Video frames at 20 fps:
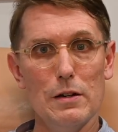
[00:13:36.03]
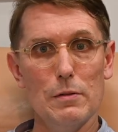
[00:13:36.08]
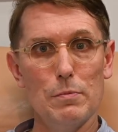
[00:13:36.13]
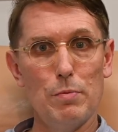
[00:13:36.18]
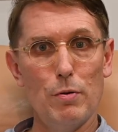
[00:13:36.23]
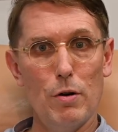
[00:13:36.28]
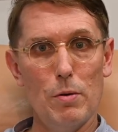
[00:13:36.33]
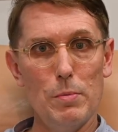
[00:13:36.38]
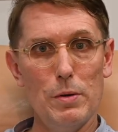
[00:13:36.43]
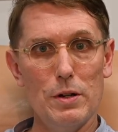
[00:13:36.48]

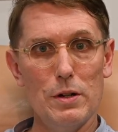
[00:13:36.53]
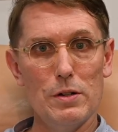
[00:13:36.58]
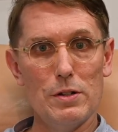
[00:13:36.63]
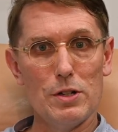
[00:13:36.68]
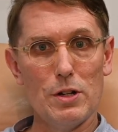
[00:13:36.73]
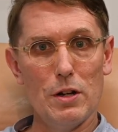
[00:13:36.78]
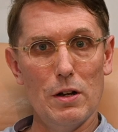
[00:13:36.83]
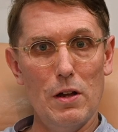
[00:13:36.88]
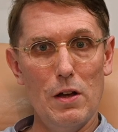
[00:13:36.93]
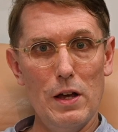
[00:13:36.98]

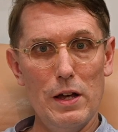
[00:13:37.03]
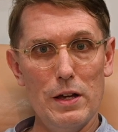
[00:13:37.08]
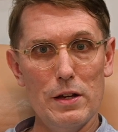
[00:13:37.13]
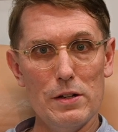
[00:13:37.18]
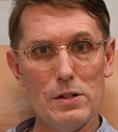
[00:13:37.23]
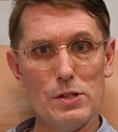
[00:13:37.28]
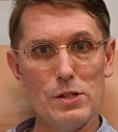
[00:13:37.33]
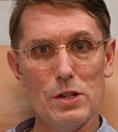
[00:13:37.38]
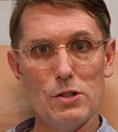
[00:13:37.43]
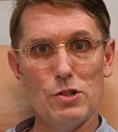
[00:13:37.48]
prominent
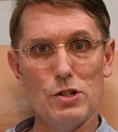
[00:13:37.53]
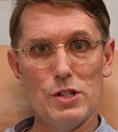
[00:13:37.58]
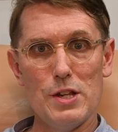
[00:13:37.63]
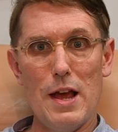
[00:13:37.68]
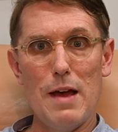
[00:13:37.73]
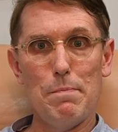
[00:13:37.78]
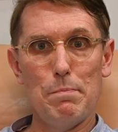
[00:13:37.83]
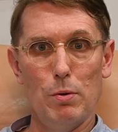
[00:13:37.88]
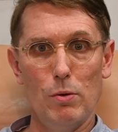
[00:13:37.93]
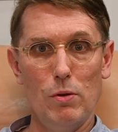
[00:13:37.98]
client such as
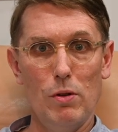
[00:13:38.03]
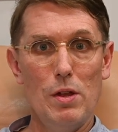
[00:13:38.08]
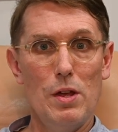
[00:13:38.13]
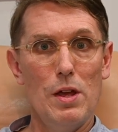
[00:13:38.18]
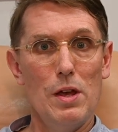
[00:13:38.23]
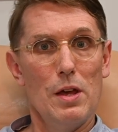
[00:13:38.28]
Apple,